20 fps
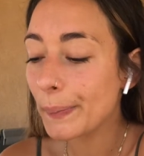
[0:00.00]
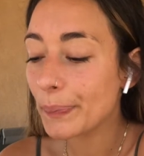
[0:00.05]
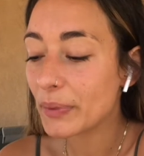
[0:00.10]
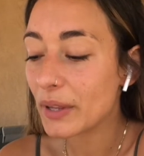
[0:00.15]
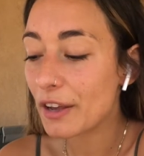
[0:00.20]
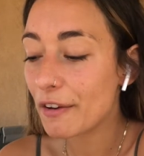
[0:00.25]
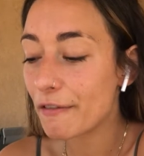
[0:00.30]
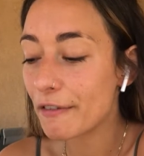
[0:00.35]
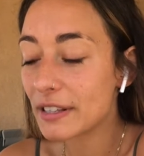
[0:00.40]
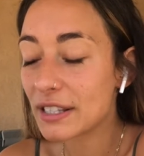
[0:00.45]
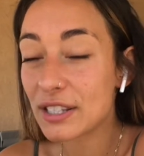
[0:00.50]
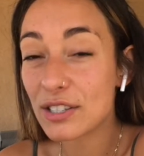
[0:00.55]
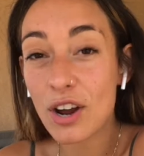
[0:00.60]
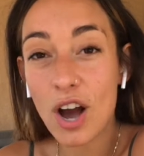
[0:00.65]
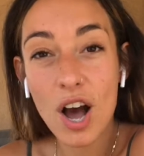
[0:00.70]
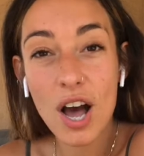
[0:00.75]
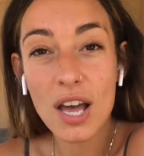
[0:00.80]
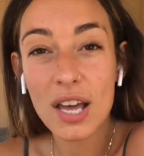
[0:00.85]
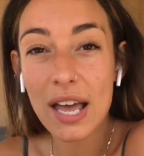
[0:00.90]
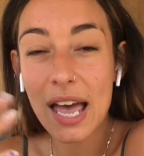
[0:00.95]
if it's
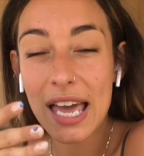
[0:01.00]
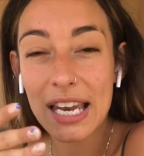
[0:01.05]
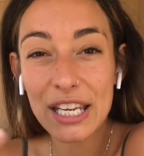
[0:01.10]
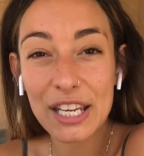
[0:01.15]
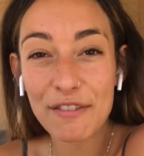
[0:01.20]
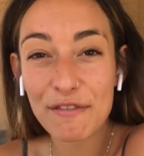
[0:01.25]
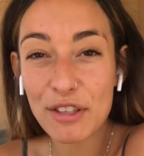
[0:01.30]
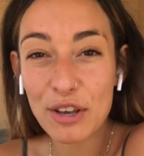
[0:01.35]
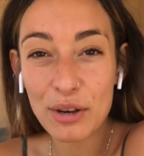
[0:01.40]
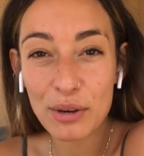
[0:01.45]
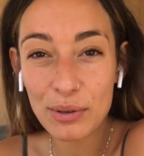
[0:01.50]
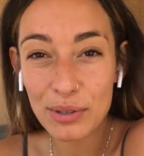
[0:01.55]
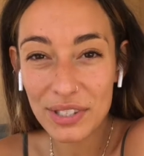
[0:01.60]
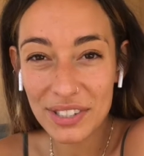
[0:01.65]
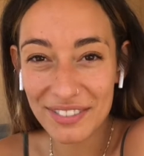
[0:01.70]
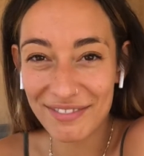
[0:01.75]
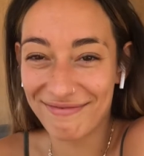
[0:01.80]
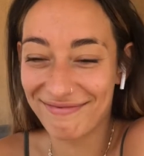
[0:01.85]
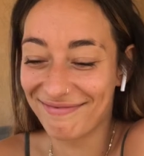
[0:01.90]
not any of those,